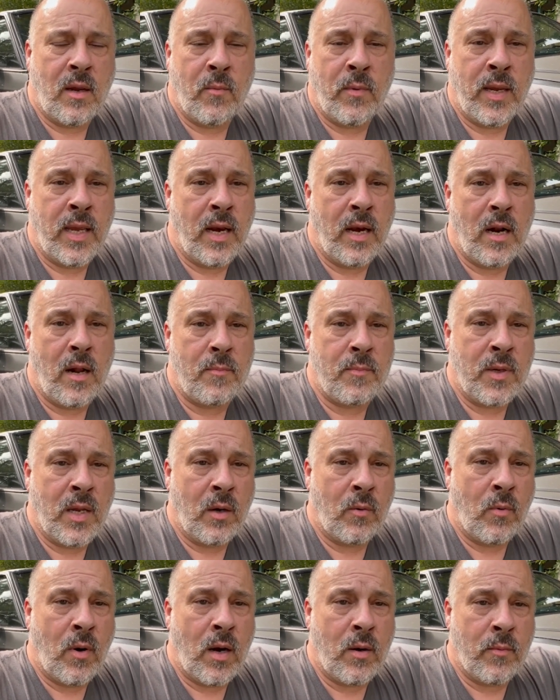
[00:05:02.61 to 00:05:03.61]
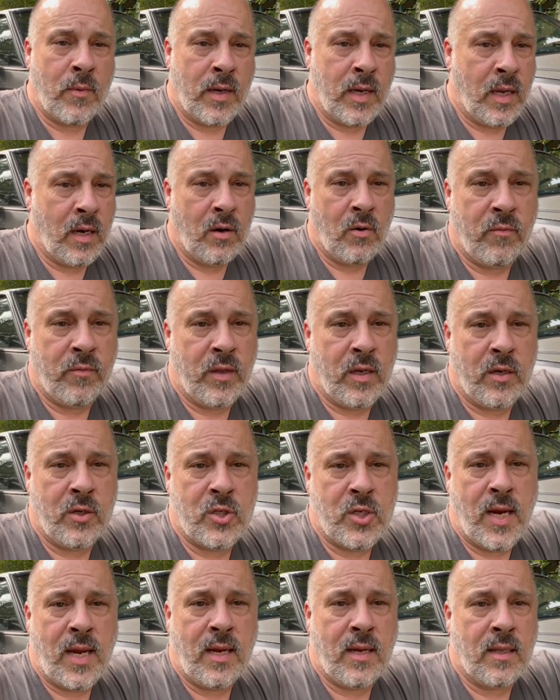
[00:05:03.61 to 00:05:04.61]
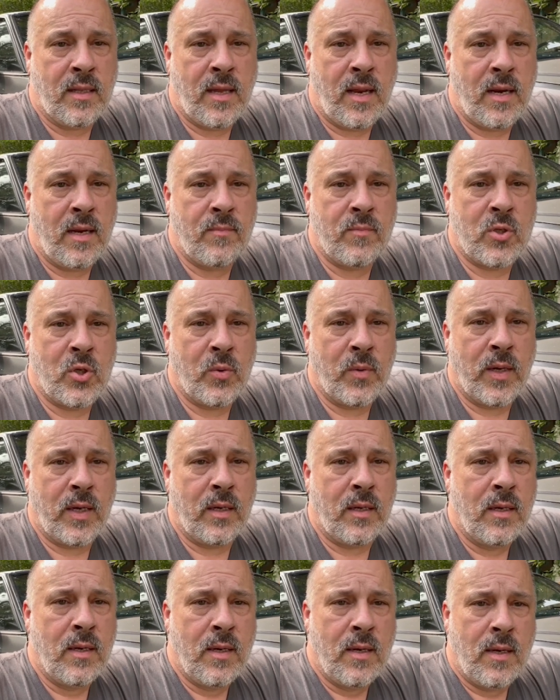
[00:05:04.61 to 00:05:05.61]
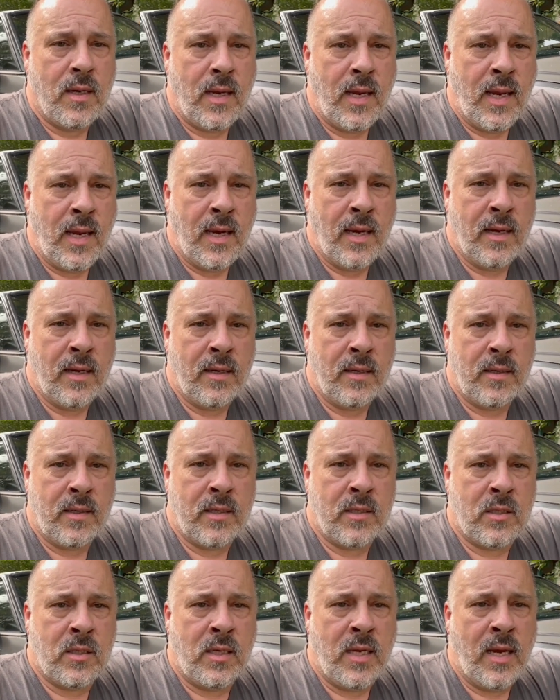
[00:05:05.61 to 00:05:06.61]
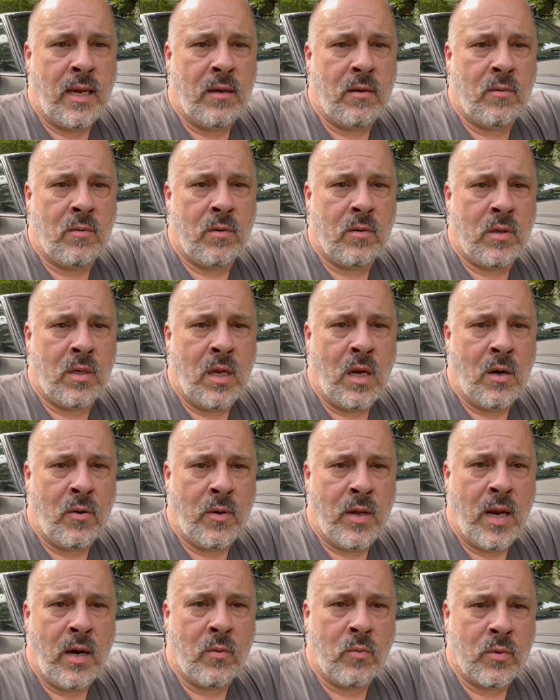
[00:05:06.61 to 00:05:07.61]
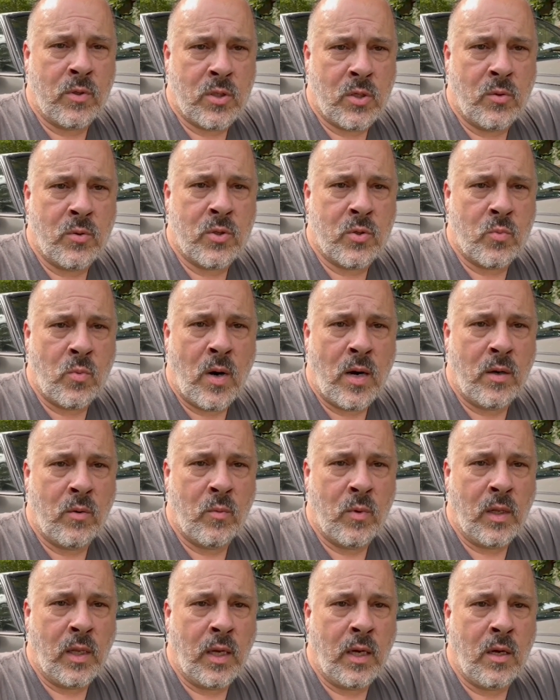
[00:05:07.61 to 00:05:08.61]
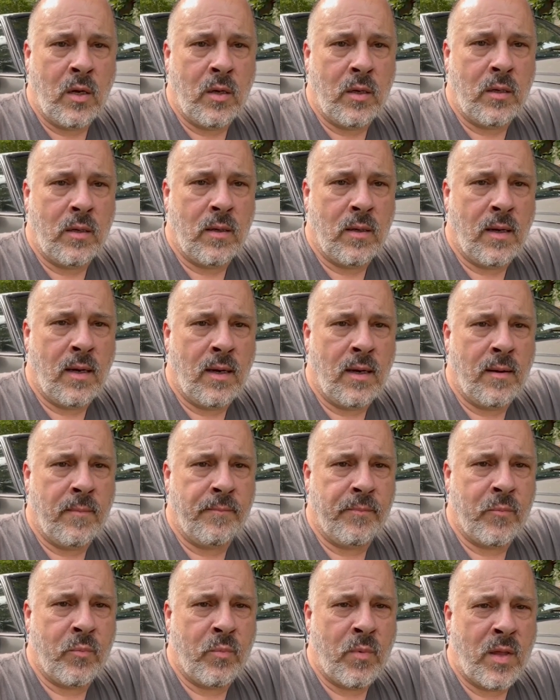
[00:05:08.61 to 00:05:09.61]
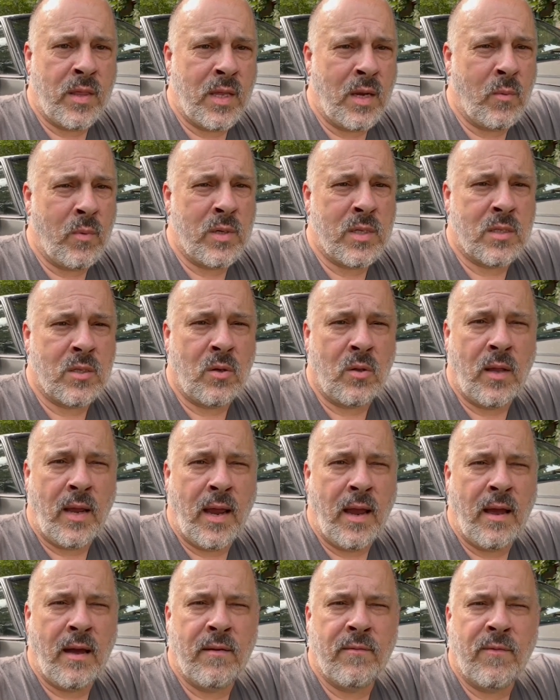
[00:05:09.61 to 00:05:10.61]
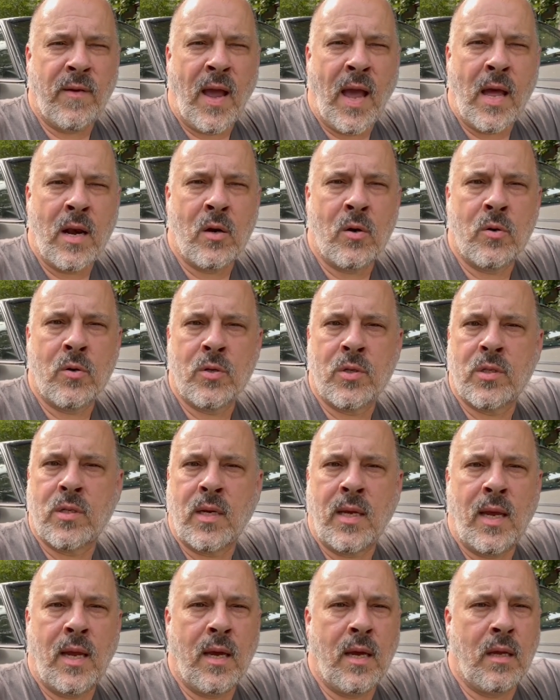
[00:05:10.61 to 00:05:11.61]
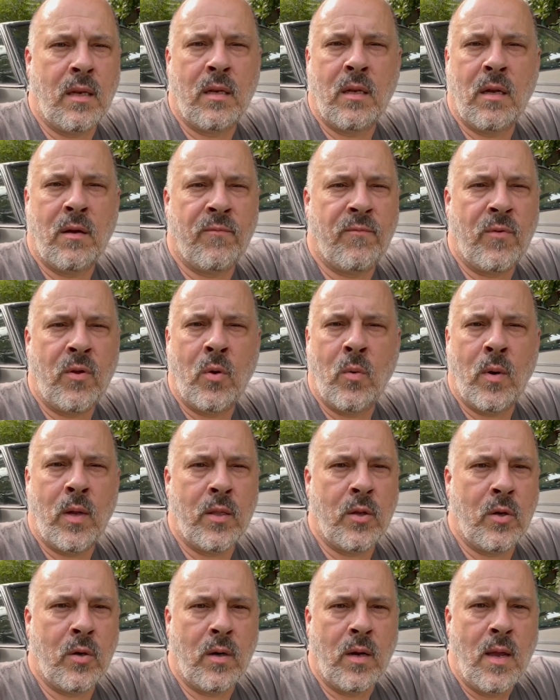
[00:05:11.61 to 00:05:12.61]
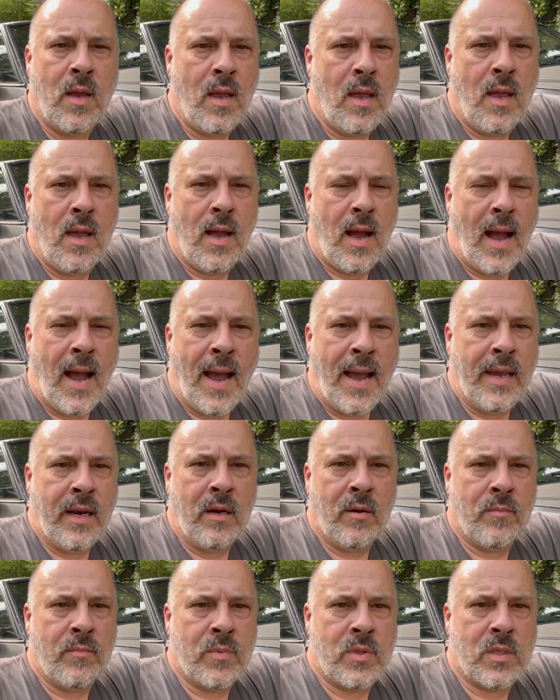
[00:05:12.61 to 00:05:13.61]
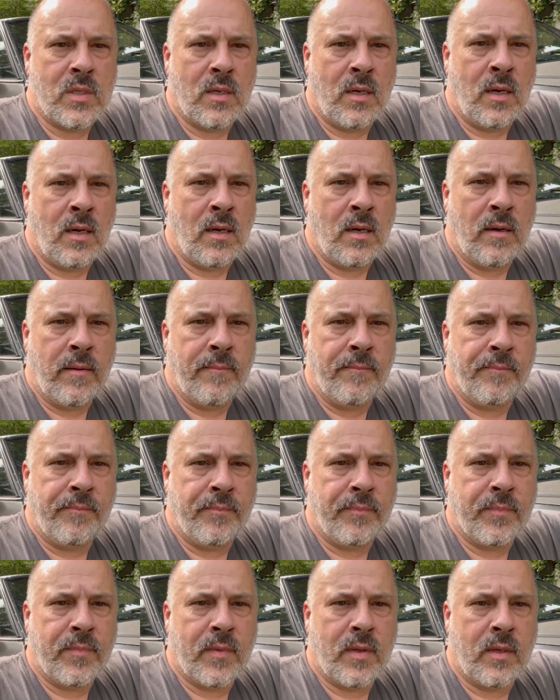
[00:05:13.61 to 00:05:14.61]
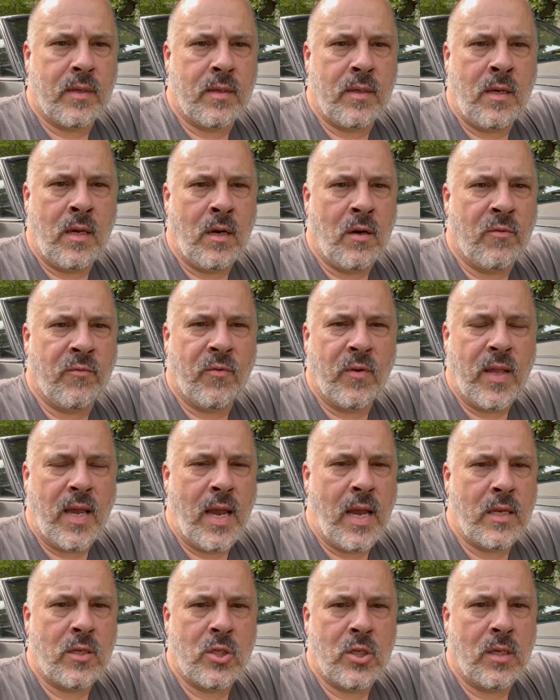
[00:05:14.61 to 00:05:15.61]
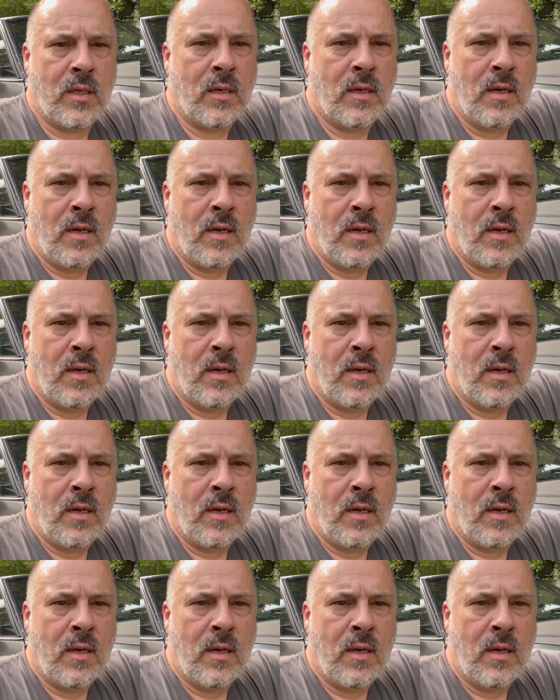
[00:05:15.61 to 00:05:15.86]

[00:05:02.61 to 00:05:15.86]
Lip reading: And we get it up, get it running. We're going to get there to Jake and let him tune it and get it so it's running really good. I think we still have headers to get and a few other items, for the engine.